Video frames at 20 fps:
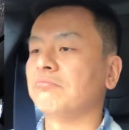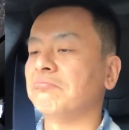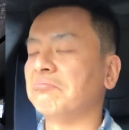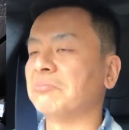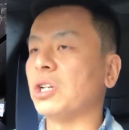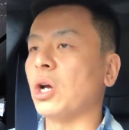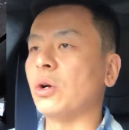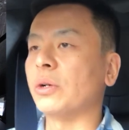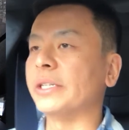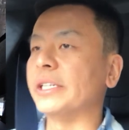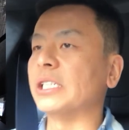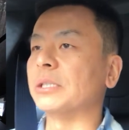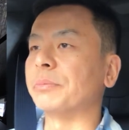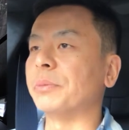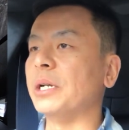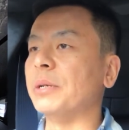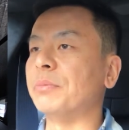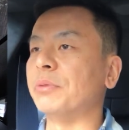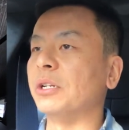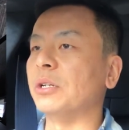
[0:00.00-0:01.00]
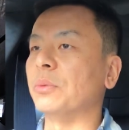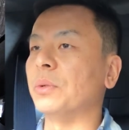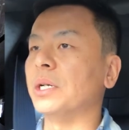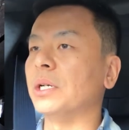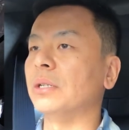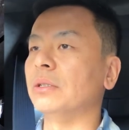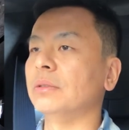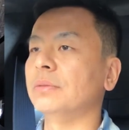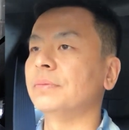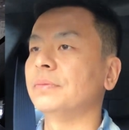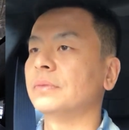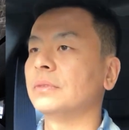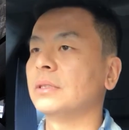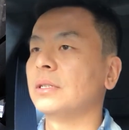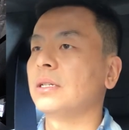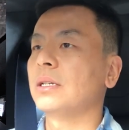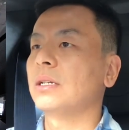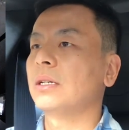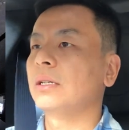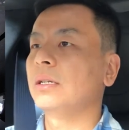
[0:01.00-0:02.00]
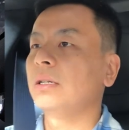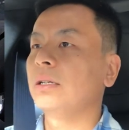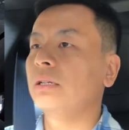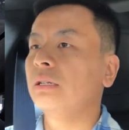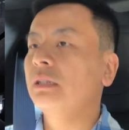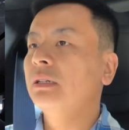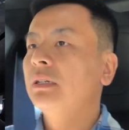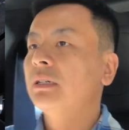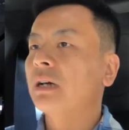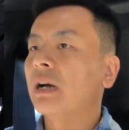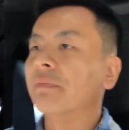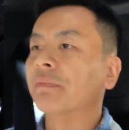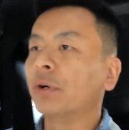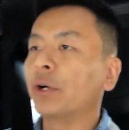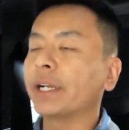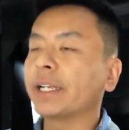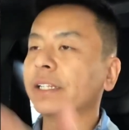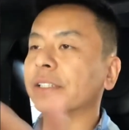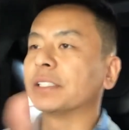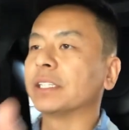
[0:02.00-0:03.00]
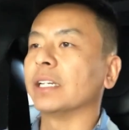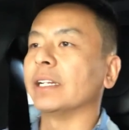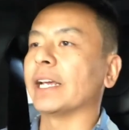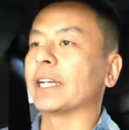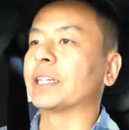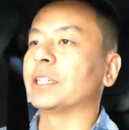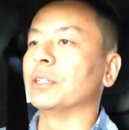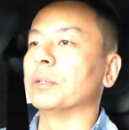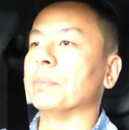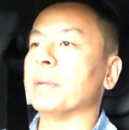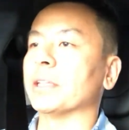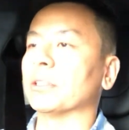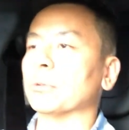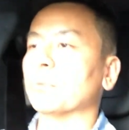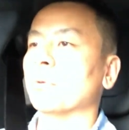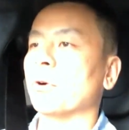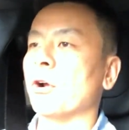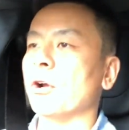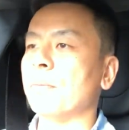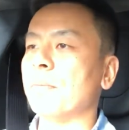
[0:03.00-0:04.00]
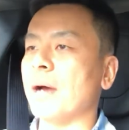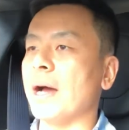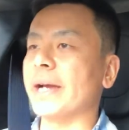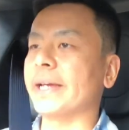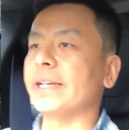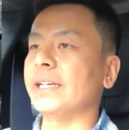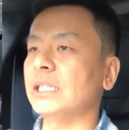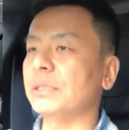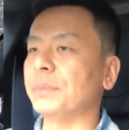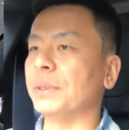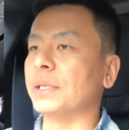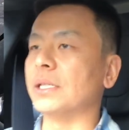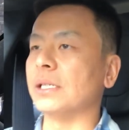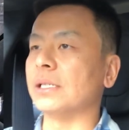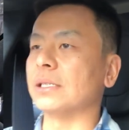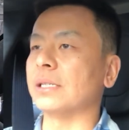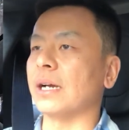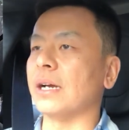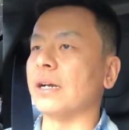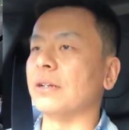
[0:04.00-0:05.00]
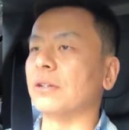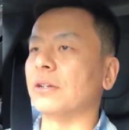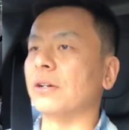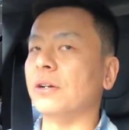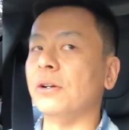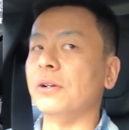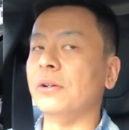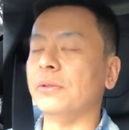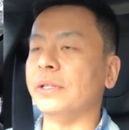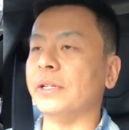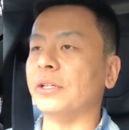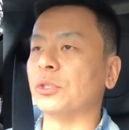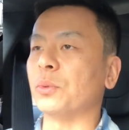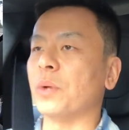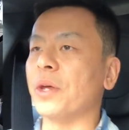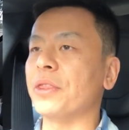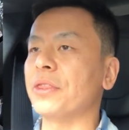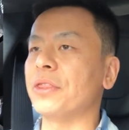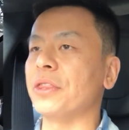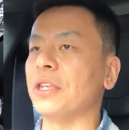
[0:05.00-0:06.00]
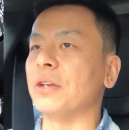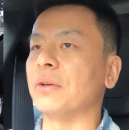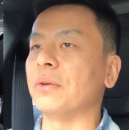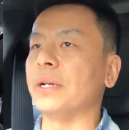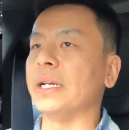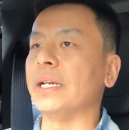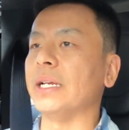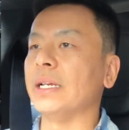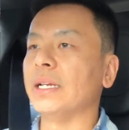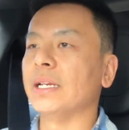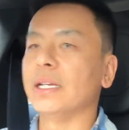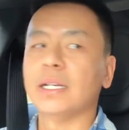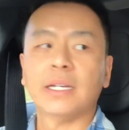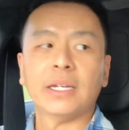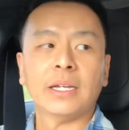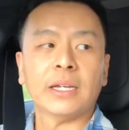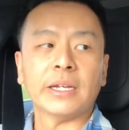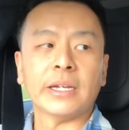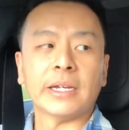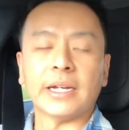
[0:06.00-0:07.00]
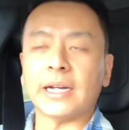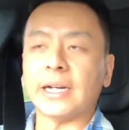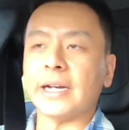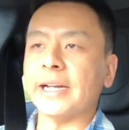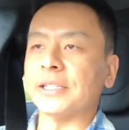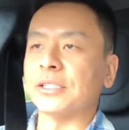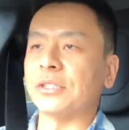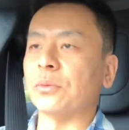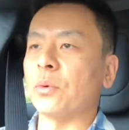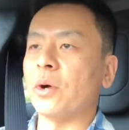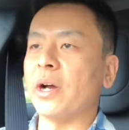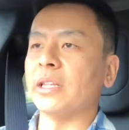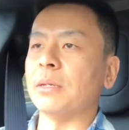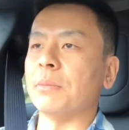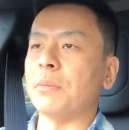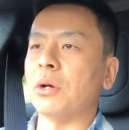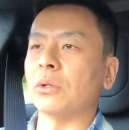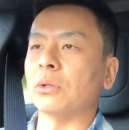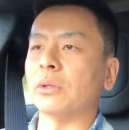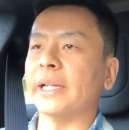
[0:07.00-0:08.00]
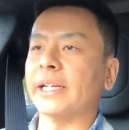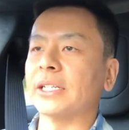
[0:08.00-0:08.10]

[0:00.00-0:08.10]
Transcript: It's holding its speed pretty well. I'm very concerned actually about the road markings, because I know there's one theory as to why the Model